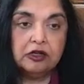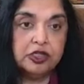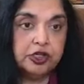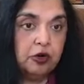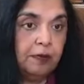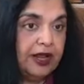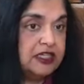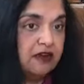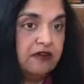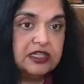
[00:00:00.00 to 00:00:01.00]
to
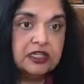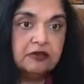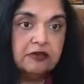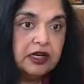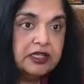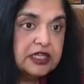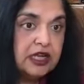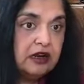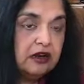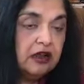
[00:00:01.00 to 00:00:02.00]
Plessy versus
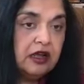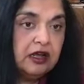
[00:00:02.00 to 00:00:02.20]
Ferguson,